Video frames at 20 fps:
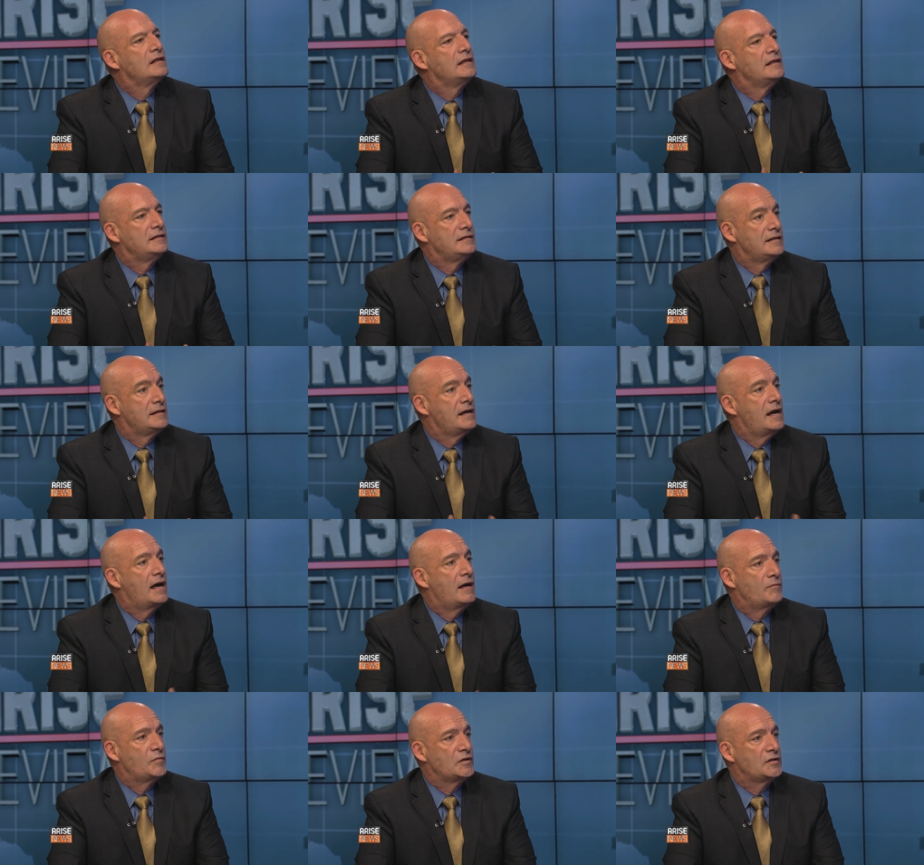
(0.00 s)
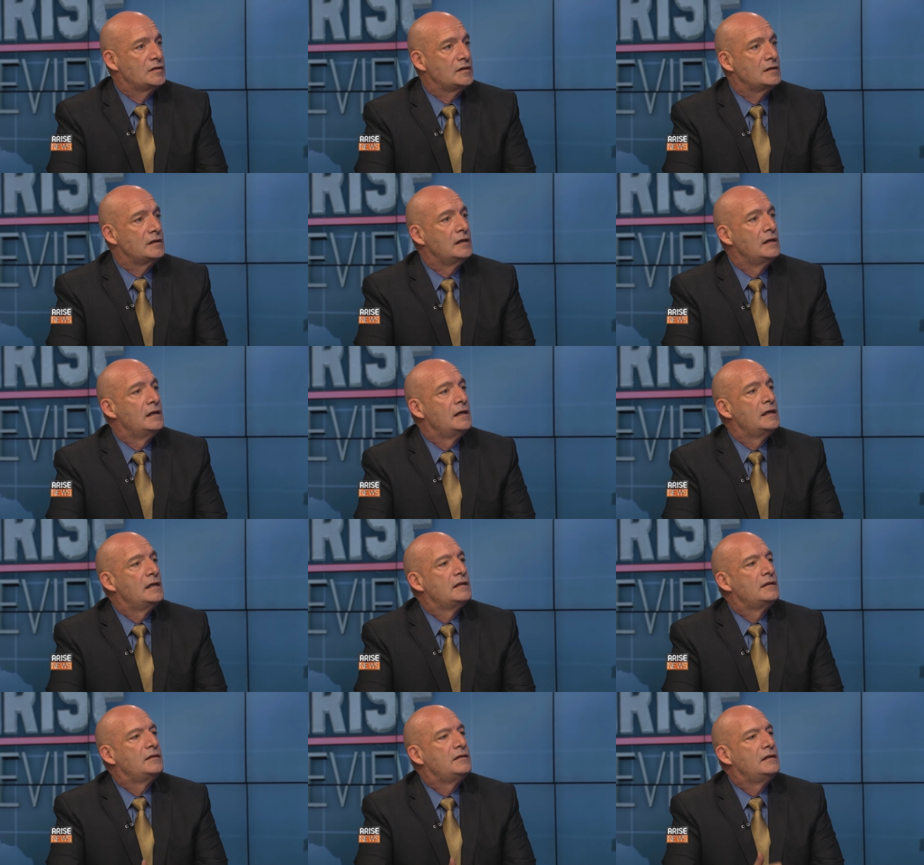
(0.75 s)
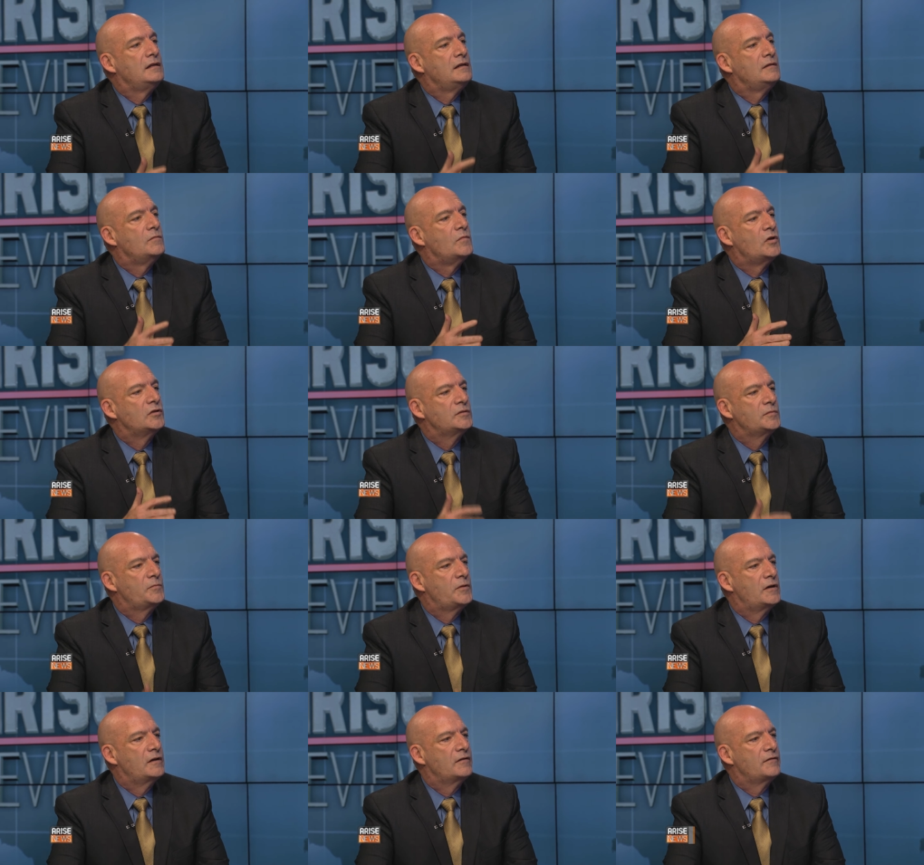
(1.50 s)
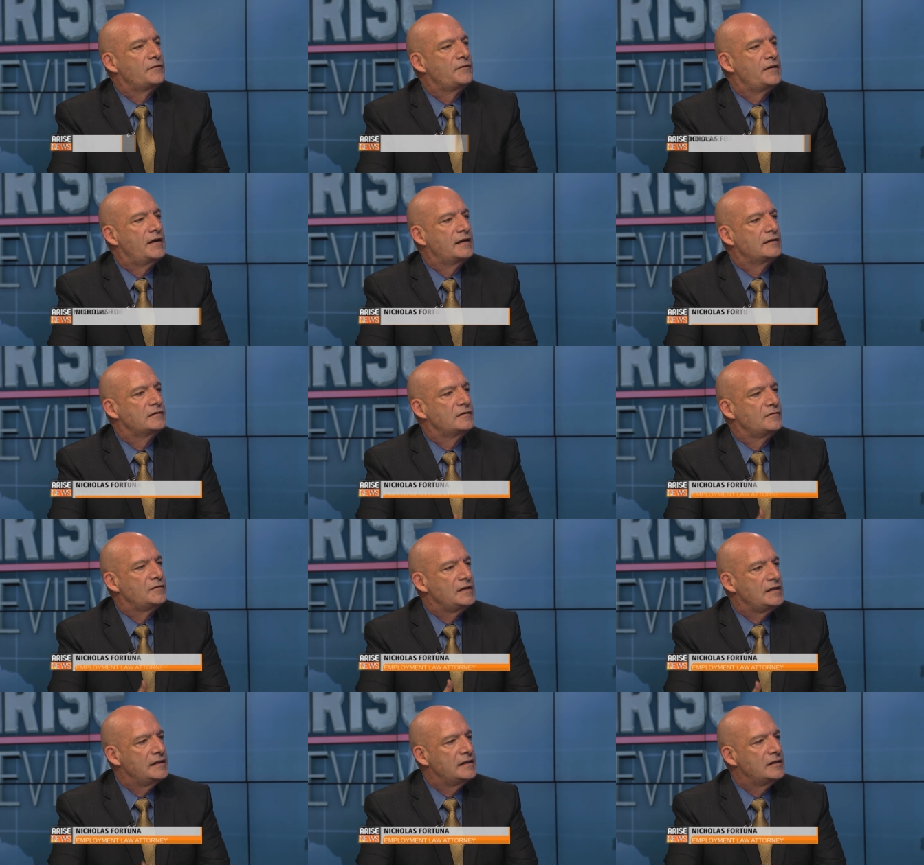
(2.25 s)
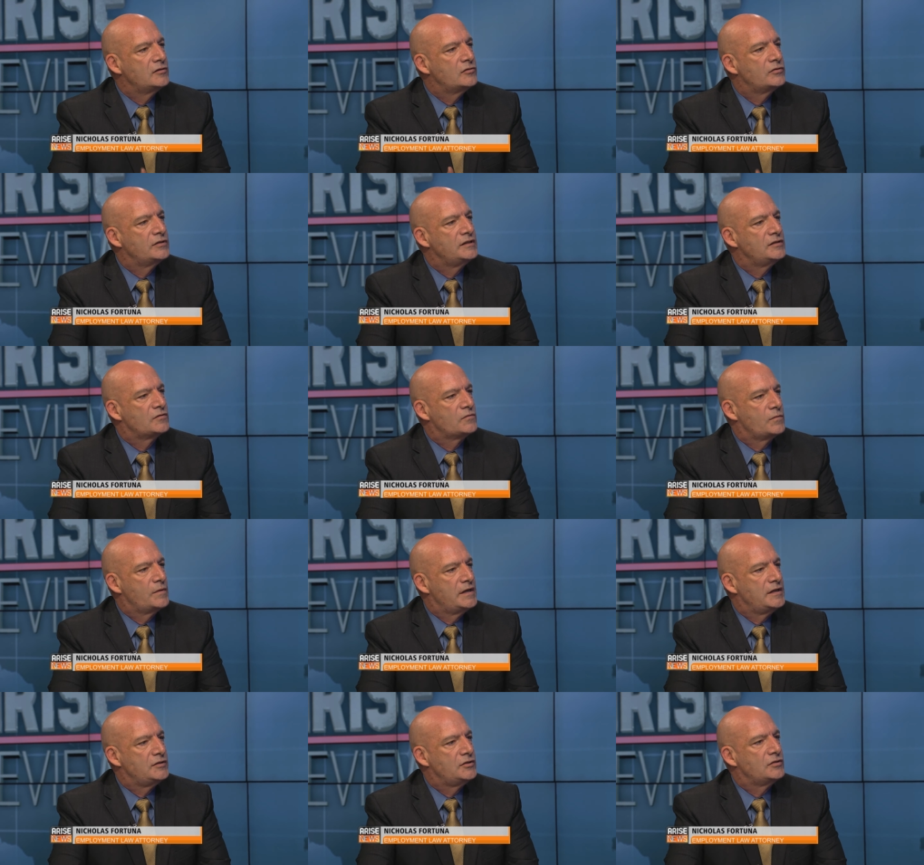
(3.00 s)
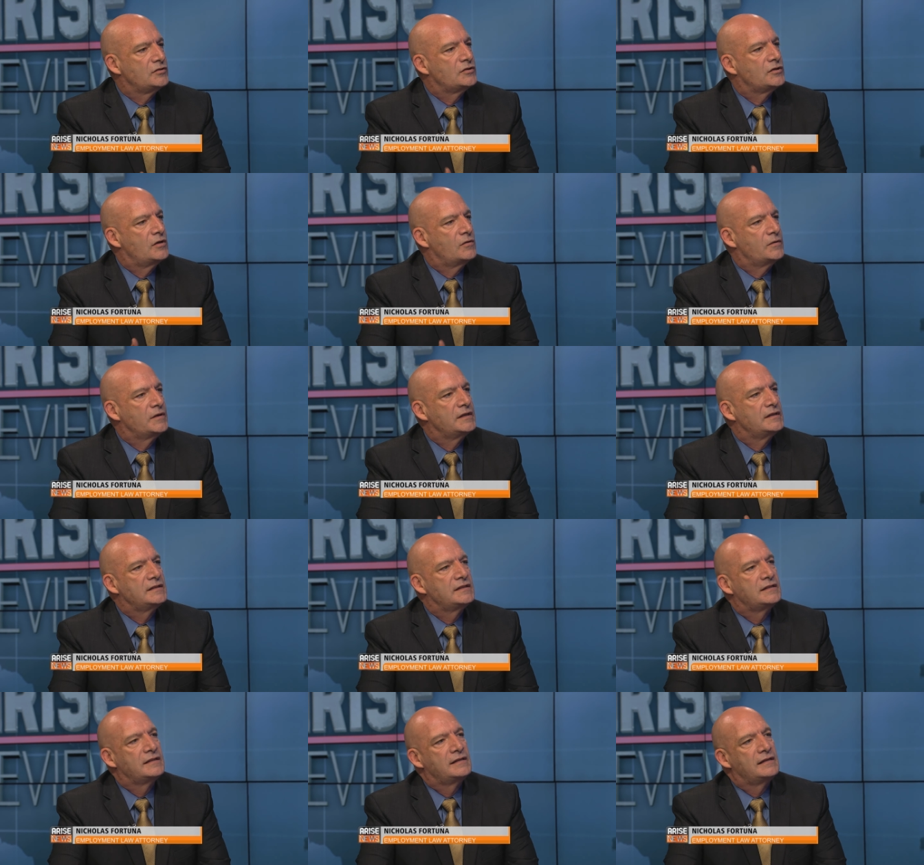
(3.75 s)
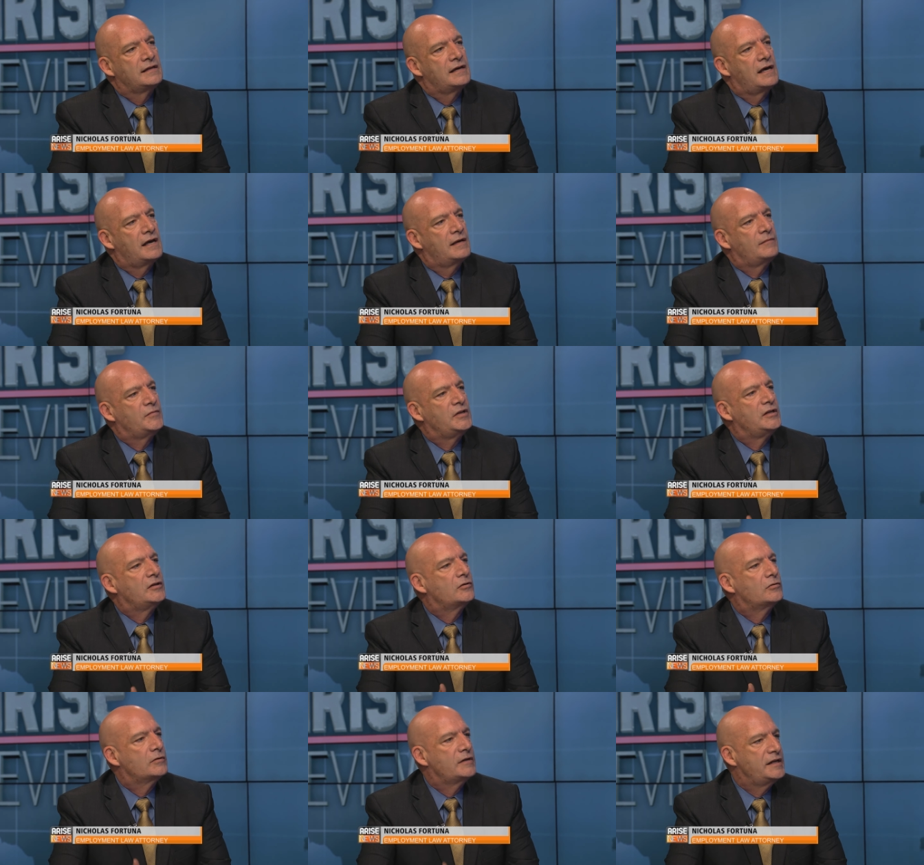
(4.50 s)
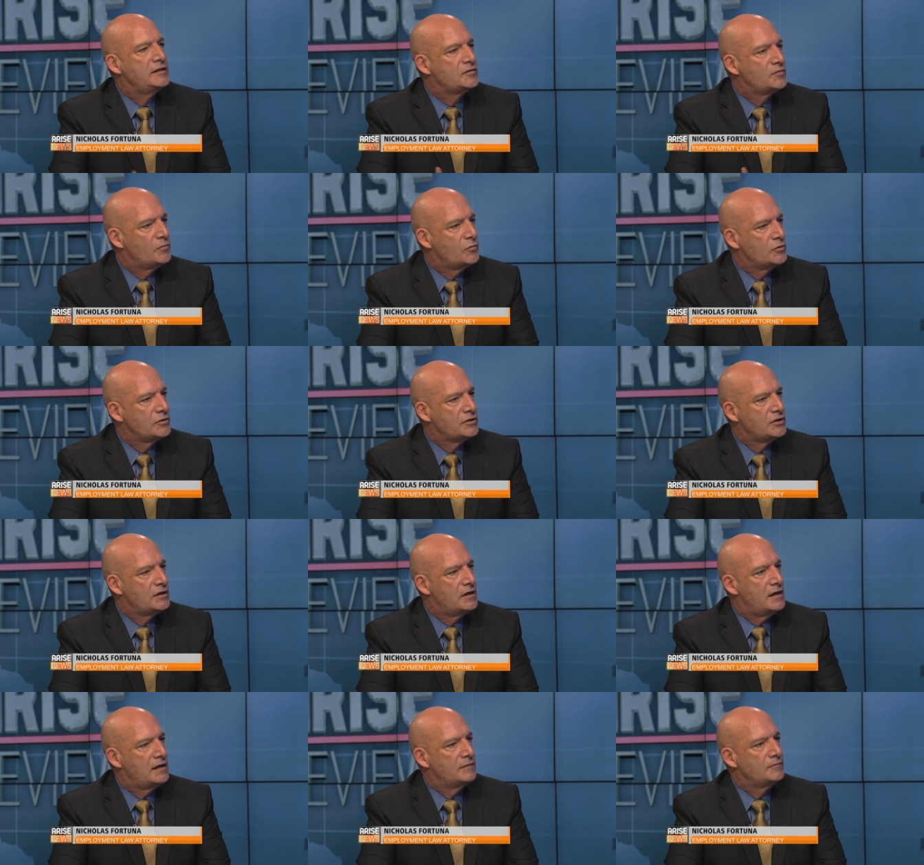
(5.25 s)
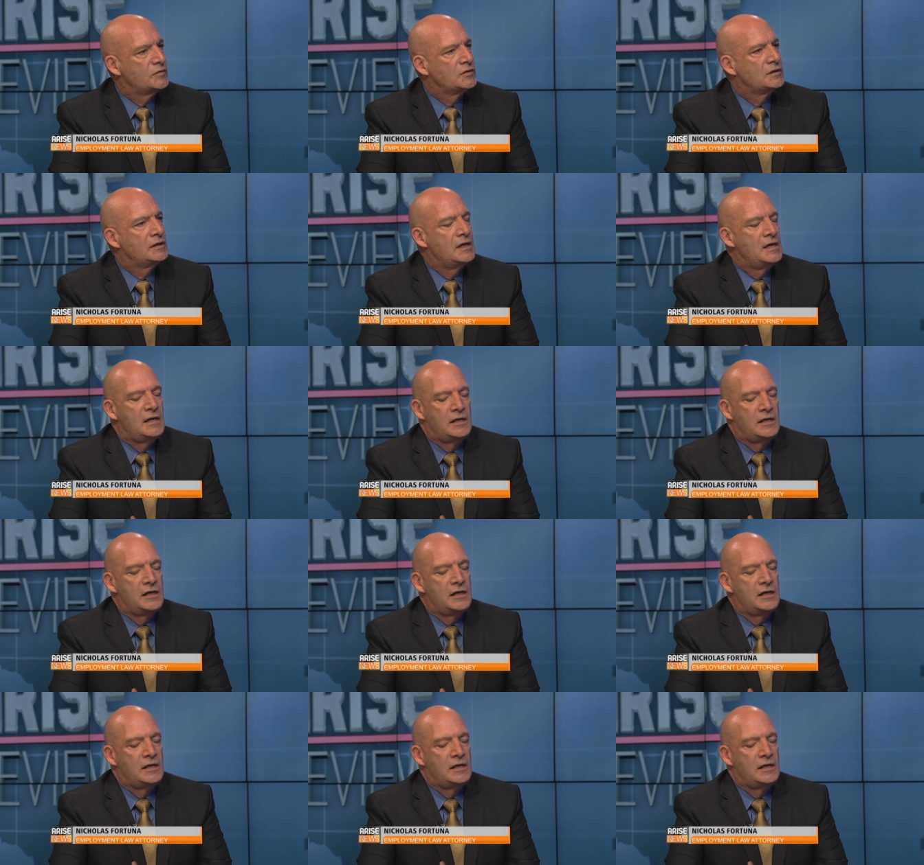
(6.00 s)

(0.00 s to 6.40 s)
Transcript: is the opposite the multiplier effect of the increased wages going into the economy creates more jobs.